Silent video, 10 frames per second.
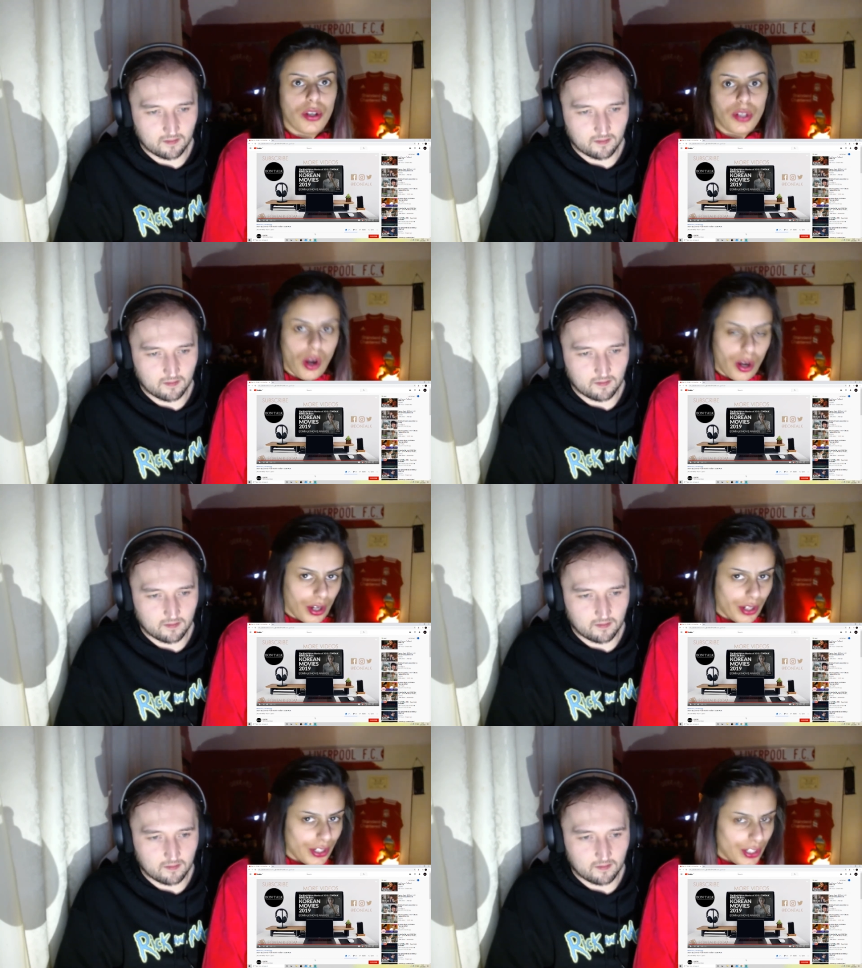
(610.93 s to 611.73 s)
Speaker 1: on
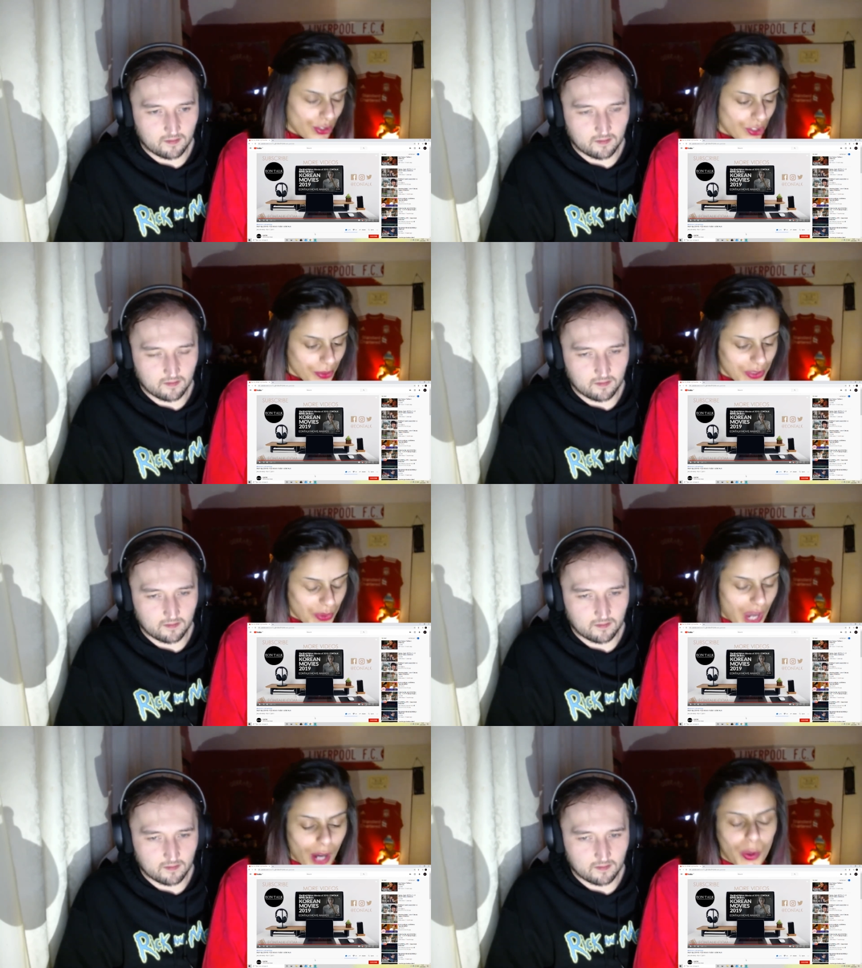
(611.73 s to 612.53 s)
YouTube as well.
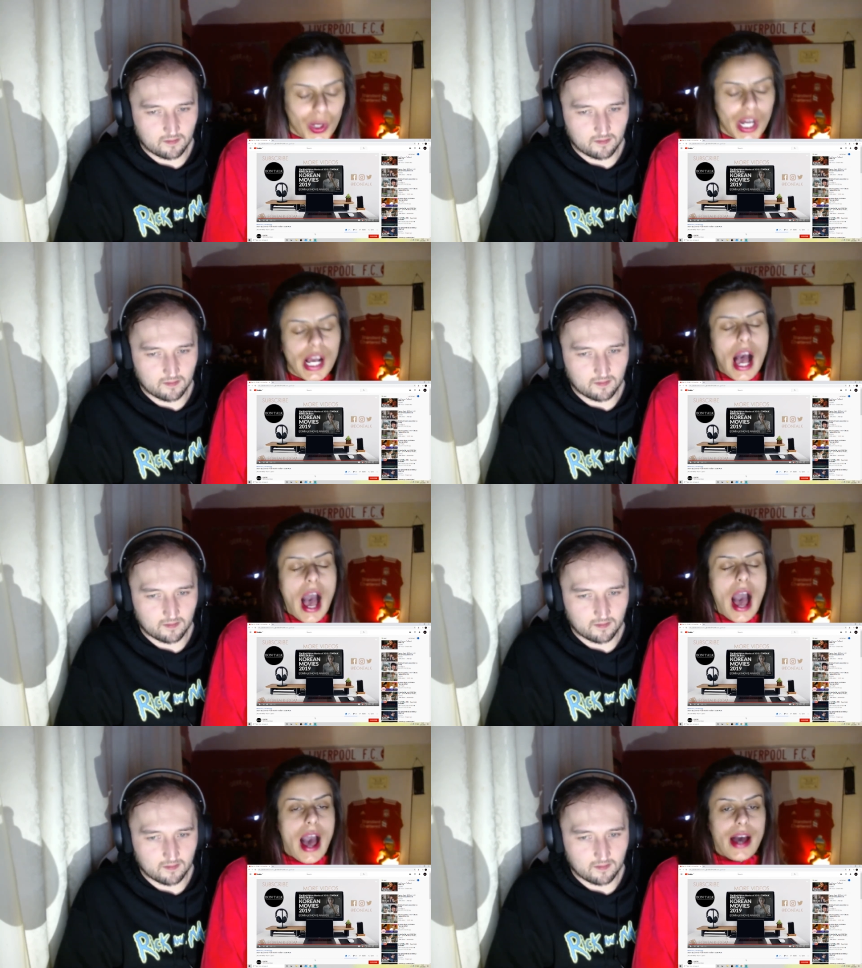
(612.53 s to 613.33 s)

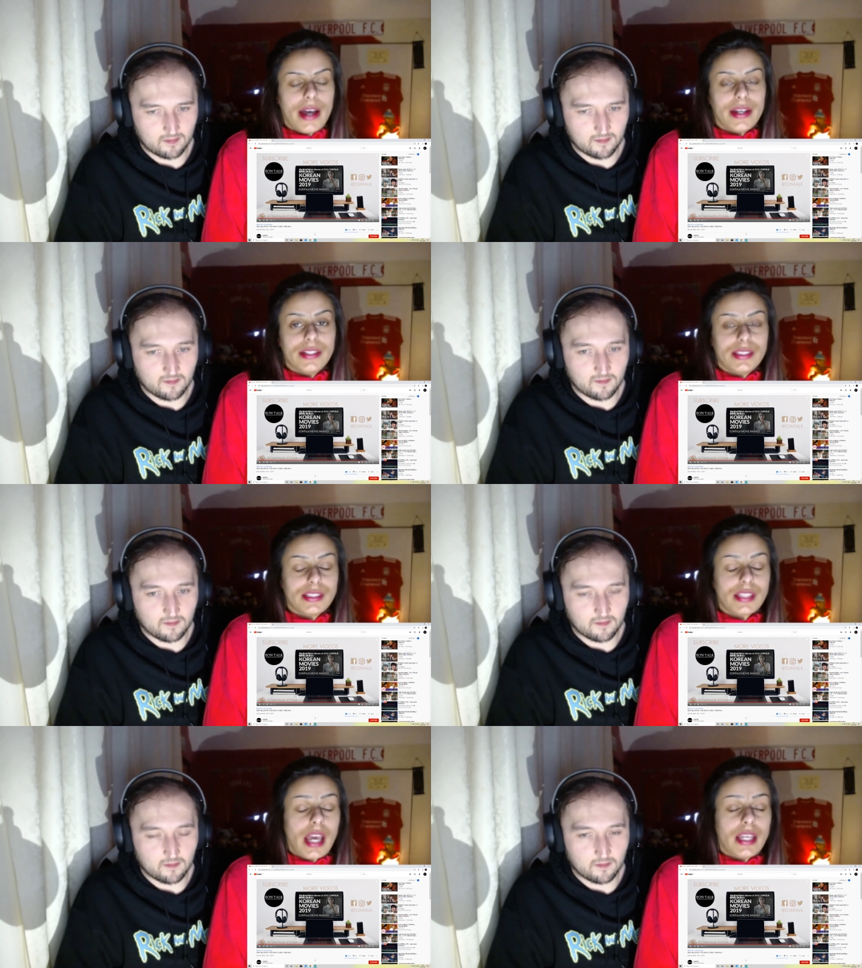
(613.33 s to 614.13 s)
And
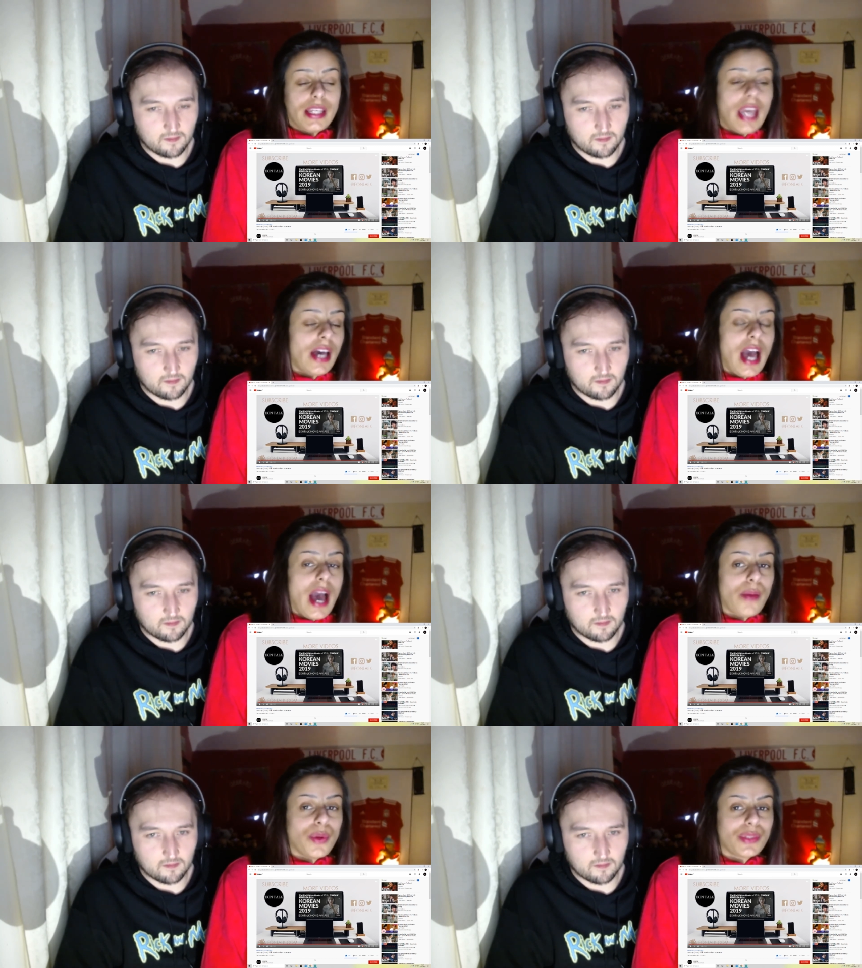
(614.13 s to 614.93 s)
yeah, and we will
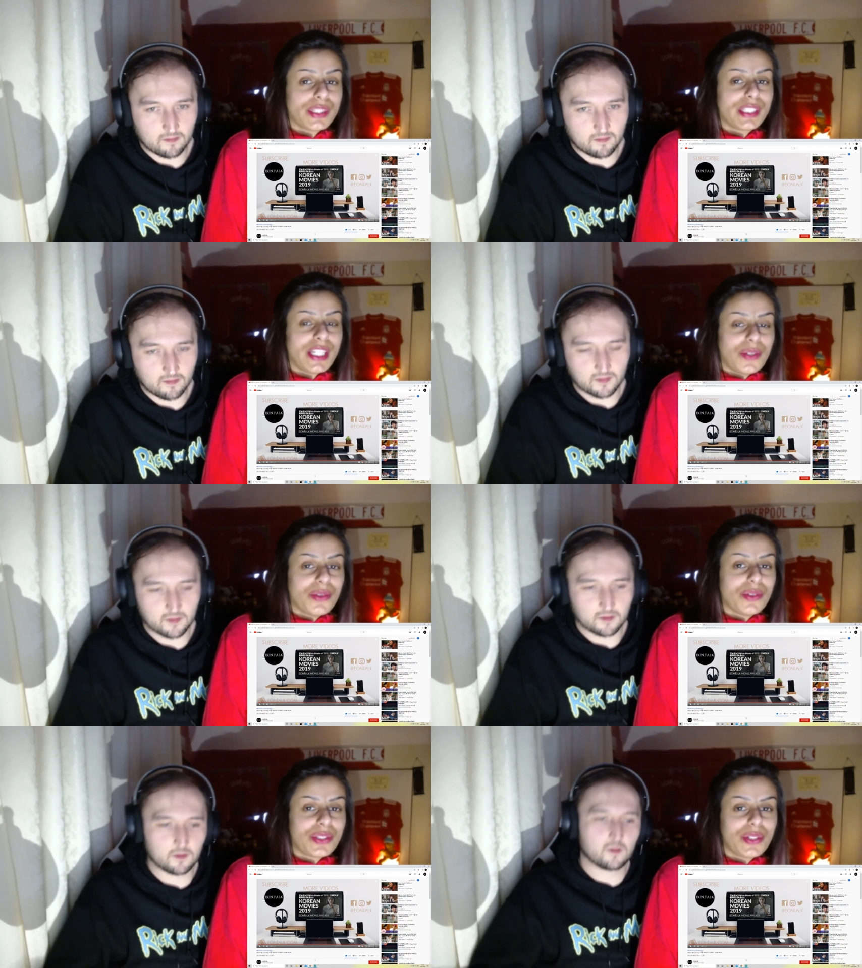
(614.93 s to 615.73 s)
see you all
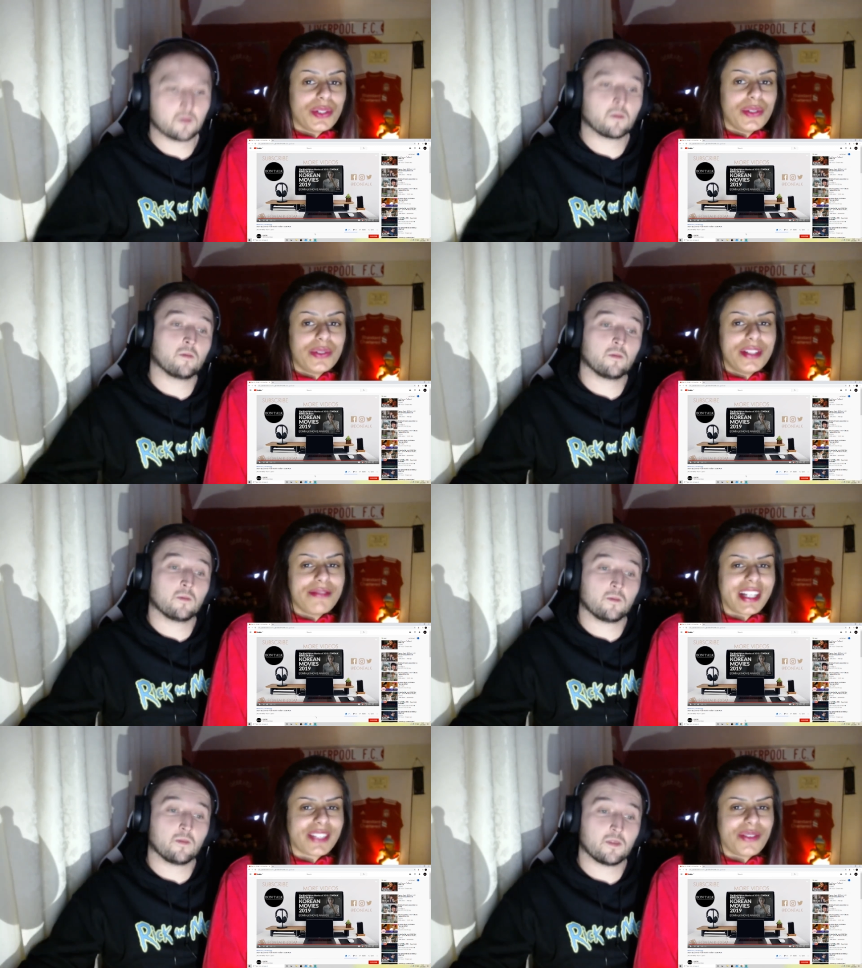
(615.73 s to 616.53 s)
soon. Thanks for
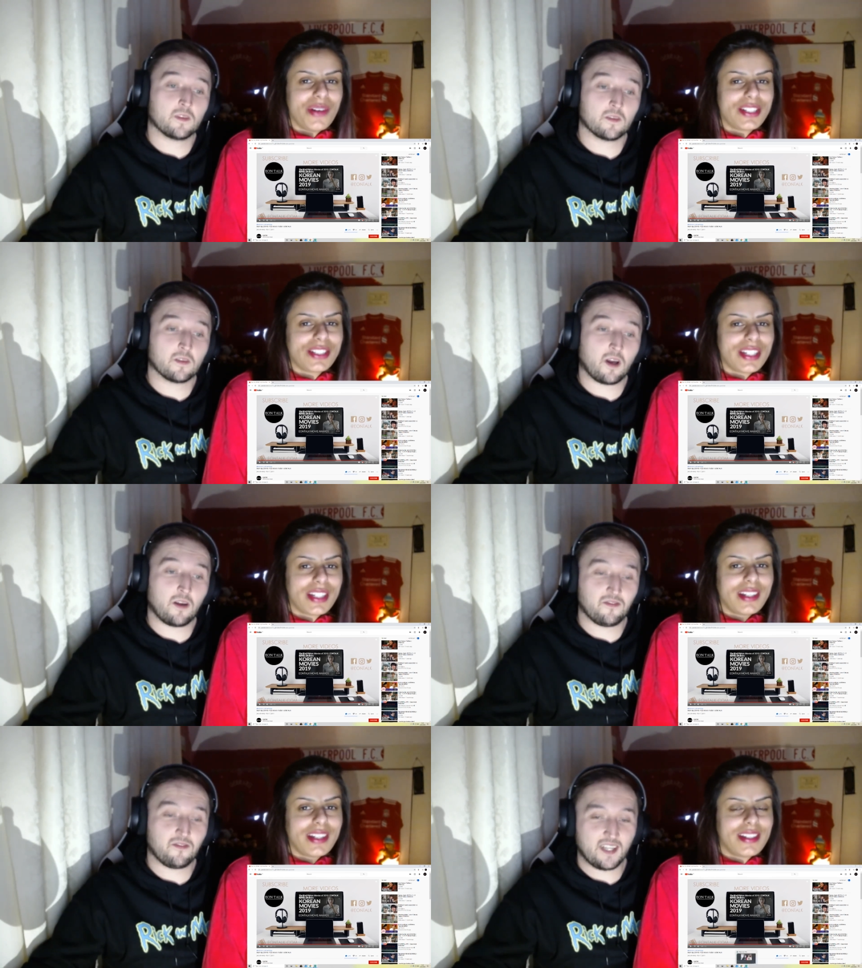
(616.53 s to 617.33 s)
watching.
Speaker 2: Oh,
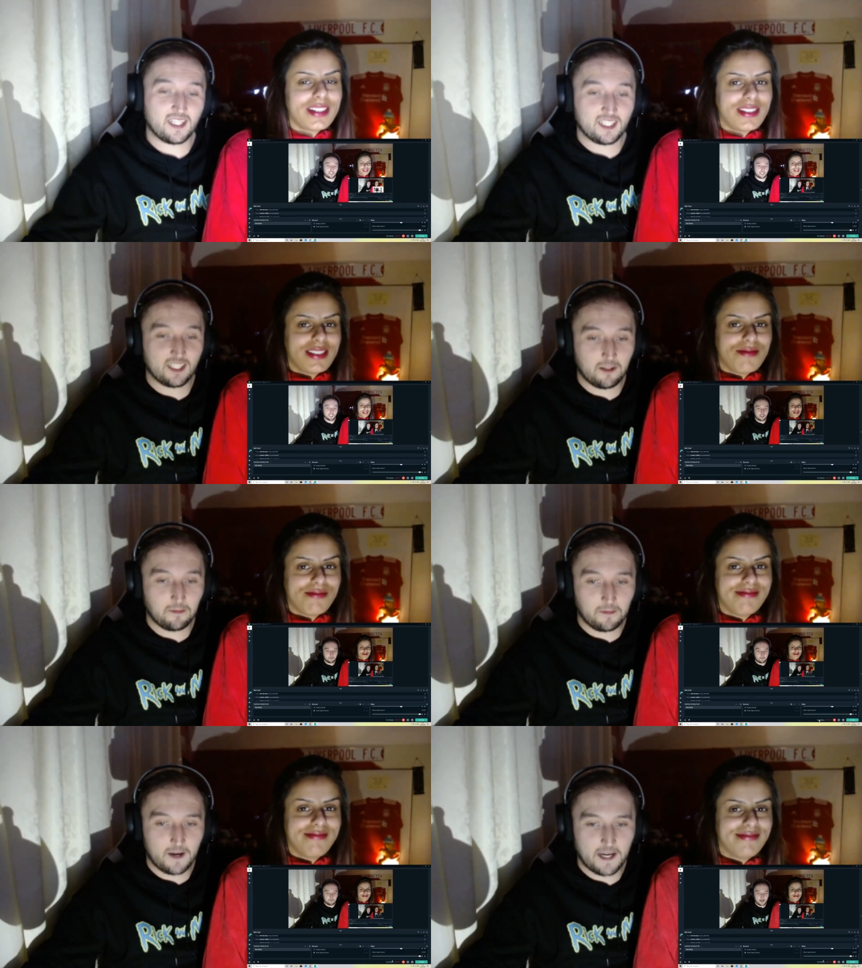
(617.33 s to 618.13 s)
thank you. Bye.